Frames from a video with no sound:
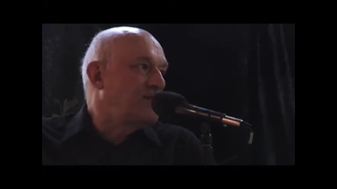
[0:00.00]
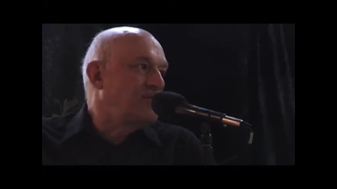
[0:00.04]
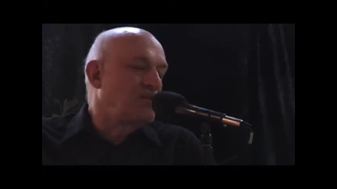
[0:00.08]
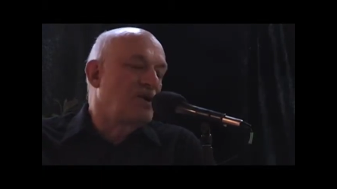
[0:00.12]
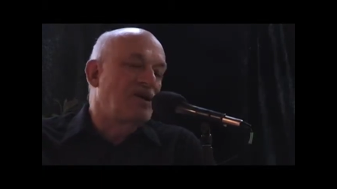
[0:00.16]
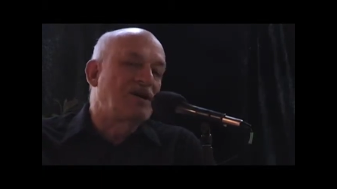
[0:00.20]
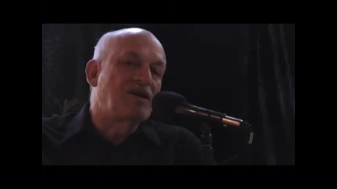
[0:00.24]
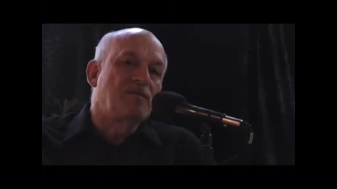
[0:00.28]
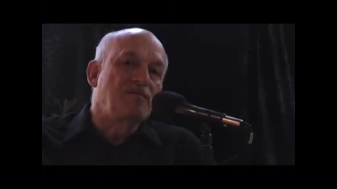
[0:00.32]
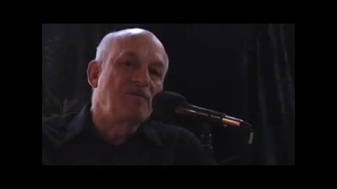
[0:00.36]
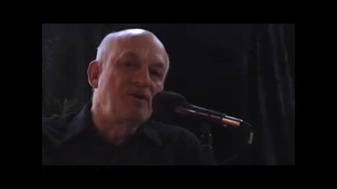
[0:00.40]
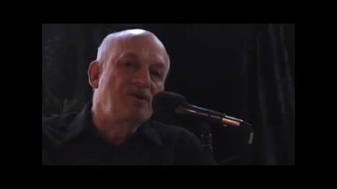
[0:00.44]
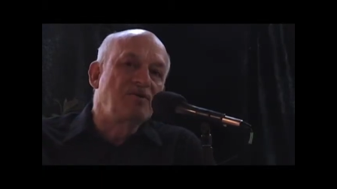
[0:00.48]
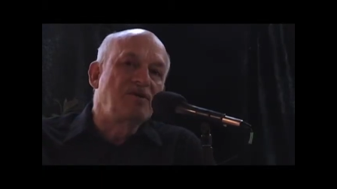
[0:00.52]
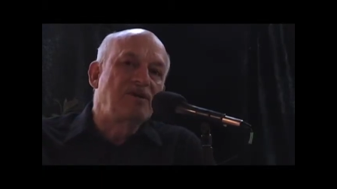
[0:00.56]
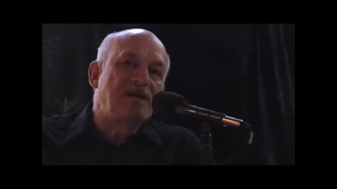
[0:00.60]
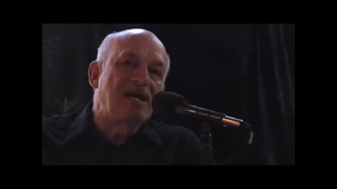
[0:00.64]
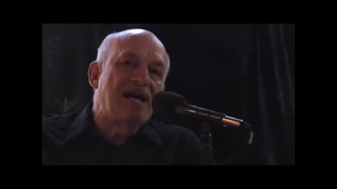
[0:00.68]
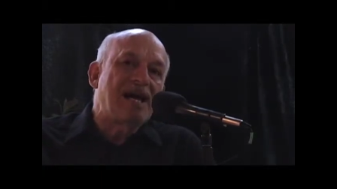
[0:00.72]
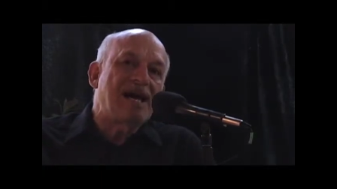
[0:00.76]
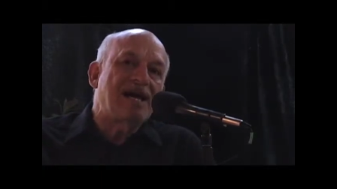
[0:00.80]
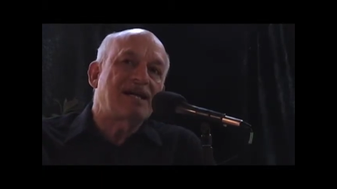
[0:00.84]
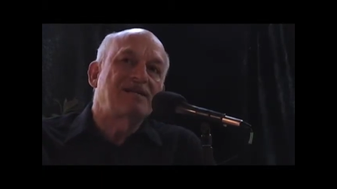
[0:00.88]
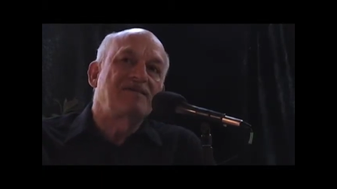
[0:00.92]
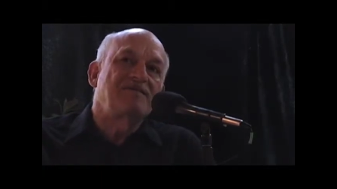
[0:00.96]
we
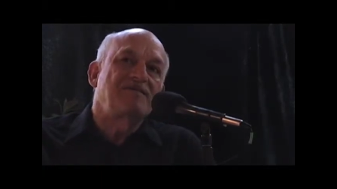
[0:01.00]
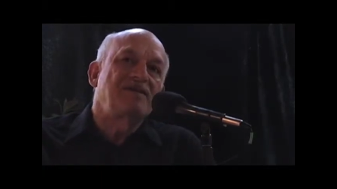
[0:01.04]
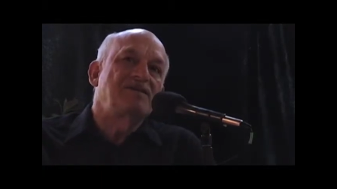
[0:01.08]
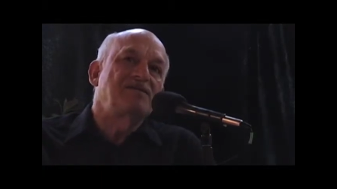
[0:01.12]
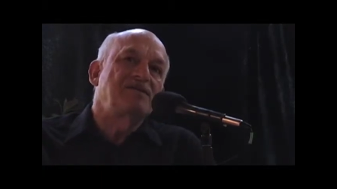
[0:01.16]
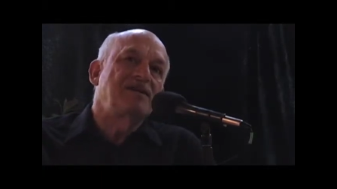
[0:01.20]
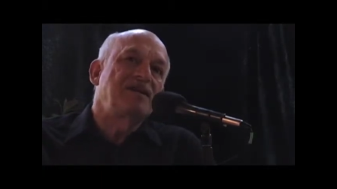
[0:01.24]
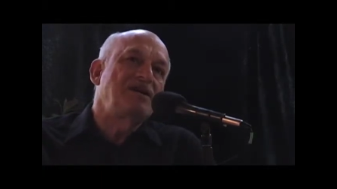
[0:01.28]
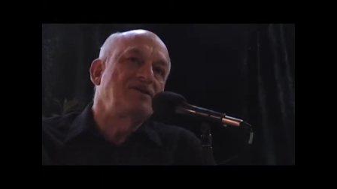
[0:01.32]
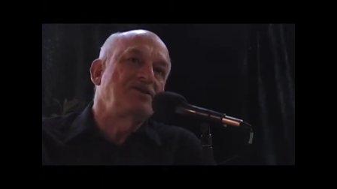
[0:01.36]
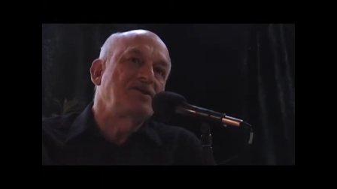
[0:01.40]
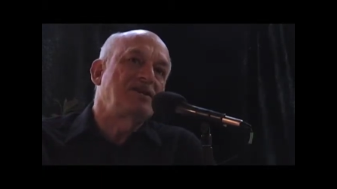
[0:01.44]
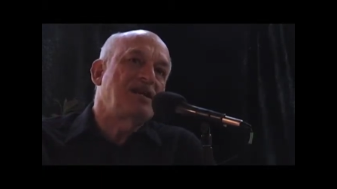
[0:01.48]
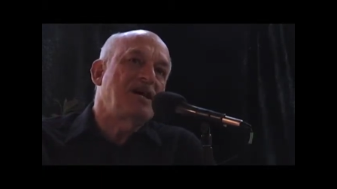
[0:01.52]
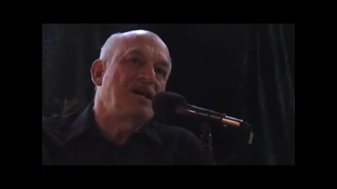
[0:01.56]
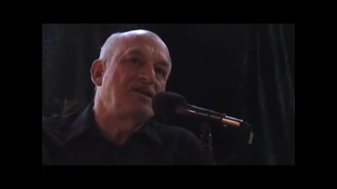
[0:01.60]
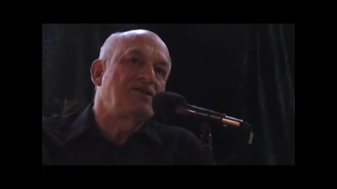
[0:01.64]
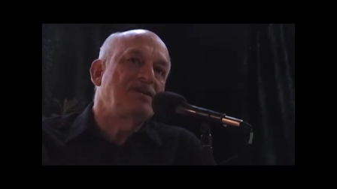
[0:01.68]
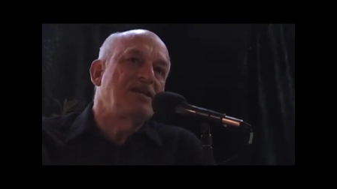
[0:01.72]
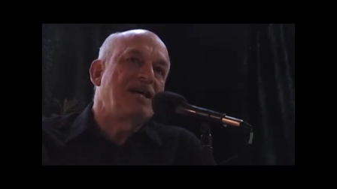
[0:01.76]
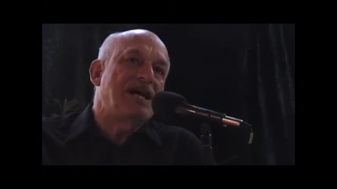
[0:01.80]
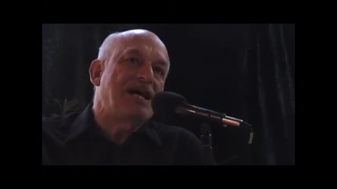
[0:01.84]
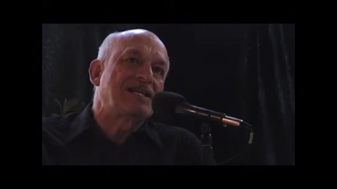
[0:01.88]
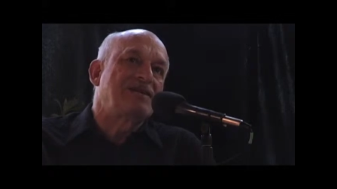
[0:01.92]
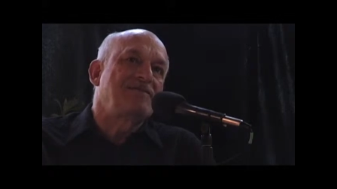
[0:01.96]
community activists and
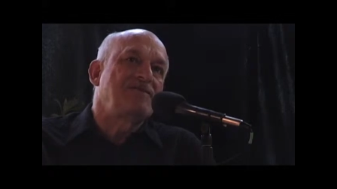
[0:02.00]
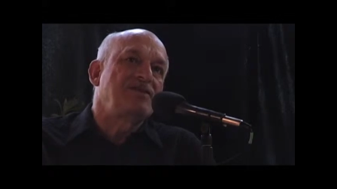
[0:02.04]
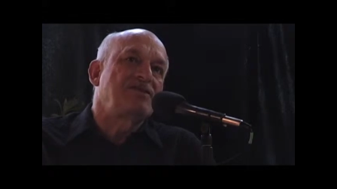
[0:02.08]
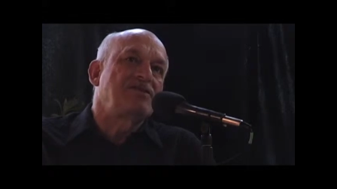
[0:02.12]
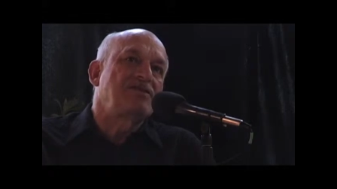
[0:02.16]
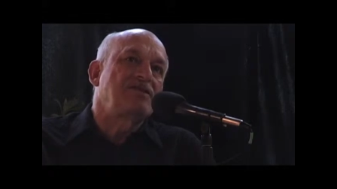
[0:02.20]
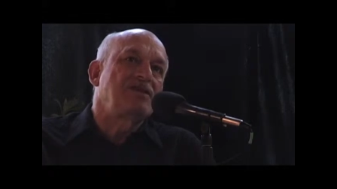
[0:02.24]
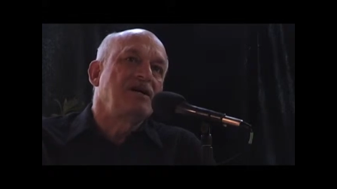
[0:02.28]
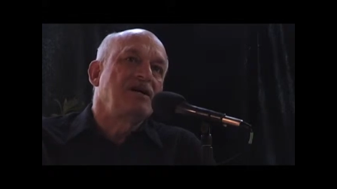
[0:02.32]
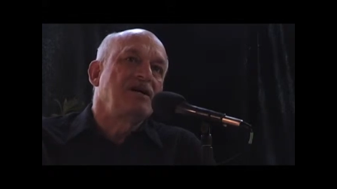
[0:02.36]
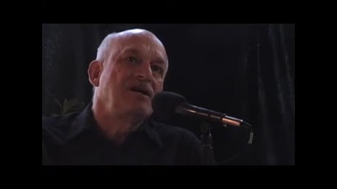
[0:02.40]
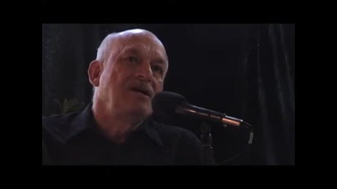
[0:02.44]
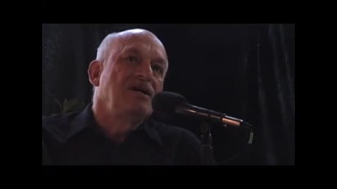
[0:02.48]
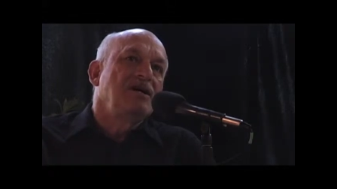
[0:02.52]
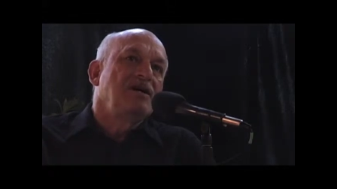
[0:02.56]
education activists,